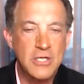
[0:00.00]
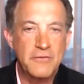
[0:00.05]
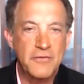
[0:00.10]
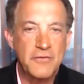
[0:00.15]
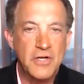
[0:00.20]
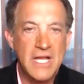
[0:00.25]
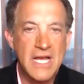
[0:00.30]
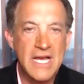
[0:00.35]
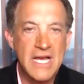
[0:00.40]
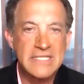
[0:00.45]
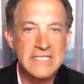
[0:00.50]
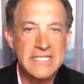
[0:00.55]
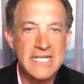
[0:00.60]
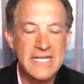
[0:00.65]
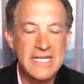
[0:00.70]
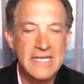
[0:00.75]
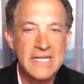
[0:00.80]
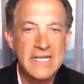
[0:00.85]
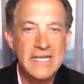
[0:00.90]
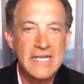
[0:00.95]
for
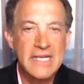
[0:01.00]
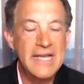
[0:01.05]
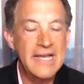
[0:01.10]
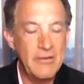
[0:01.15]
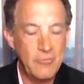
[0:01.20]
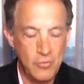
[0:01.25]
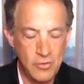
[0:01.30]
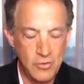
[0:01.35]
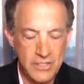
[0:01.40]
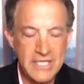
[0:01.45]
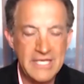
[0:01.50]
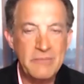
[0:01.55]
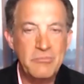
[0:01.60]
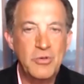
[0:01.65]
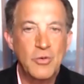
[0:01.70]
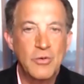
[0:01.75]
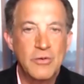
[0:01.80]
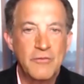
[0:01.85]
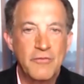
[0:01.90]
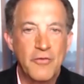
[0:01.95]
content and we'll keep
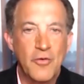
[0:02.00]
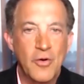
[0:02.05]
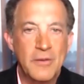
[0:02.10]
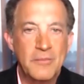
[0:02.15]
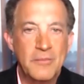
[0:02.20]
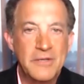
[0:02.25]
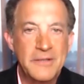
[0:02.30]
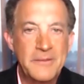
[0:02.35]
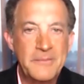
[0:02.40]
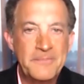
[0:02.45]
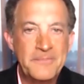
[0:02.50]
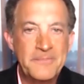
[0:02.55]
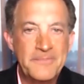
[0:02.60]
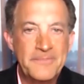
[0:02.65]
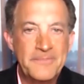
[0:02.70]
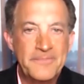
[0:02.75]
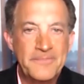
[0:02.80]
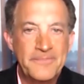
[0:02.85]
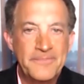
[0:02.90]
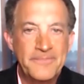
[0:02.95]
you informed.
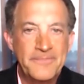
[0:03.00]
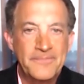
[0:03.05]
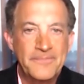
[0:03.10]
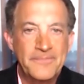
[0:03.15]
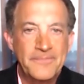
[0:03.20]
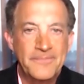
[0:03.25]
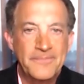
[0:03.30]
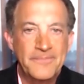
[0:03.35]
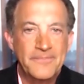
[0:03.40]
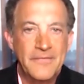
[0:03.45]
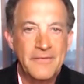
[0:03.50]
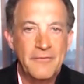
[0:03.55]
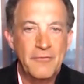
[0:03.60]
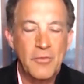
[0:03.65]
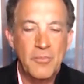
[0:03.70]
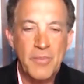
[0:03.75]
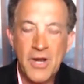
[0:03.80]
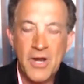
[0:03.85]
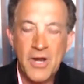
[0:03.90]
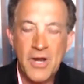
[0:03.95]
For
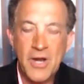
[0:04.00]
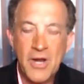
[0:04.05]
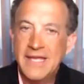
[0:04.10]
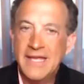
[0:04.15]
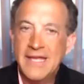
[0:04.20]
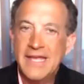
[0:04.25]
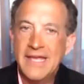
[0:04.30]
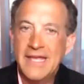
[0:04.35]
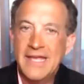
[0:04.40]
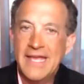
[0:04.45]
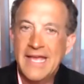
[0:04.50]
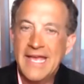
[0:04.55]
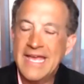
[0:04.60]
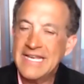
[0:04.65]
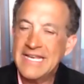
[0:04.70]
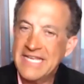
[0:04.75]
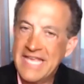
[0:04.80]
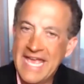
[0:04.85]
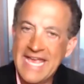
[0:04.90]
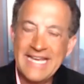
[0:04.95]
Barry
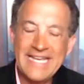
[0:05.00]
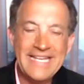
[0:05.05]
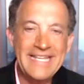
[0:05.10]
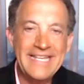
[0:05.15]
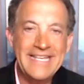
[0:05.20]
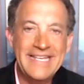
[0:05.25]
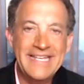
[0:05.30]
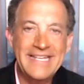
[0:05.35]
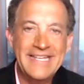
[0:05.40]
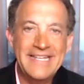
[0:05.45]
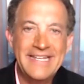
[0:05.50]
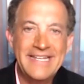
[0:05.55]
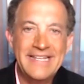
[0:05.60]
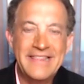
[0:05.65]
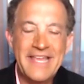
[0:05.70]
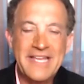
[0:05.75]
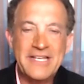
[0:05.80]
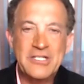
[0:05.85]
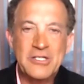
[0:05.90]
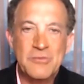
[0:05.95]
and Katie,
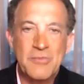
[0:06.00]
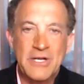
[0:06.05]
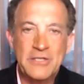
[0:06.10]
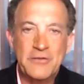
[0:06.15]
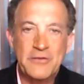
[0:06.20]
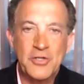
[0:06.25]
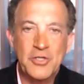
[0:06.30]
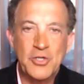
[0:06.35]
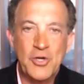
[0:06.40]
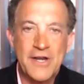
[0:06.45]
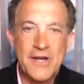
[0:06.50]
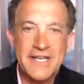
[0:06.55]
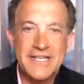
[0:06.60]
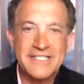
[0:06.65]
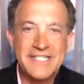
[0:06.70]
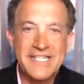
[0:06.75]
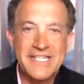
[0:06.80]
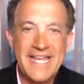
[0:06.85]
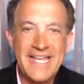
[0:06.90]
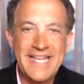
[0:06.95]
thanks so much for joining us
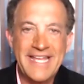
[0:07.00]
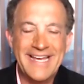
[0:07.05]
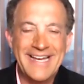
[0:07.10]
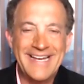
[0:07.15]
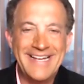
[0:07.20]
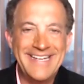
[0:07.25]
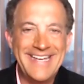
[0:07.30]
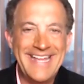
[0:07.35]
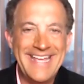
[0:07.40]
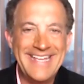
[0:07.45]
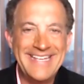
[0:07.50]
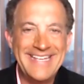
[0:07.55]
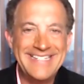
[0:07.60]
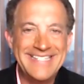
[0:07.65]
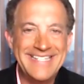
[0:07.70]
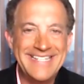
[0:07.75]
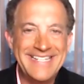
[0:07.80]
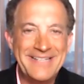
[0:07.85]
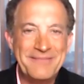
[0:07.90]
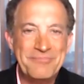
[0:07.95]
today on
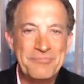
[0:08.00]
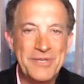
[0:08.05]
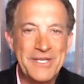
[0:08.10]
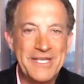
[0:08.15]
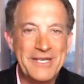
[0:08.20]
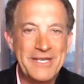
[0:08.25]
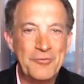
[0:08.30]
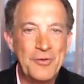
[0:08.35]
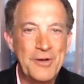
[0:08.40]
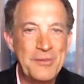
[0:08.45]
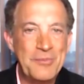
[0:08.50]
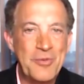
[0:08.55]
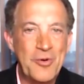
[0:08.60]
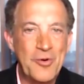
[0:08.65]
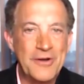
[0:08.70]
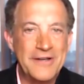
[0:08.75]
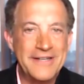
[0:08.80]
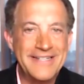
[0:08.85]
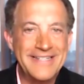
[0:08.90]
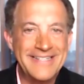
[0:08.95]
ATP
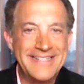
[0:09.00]
Report.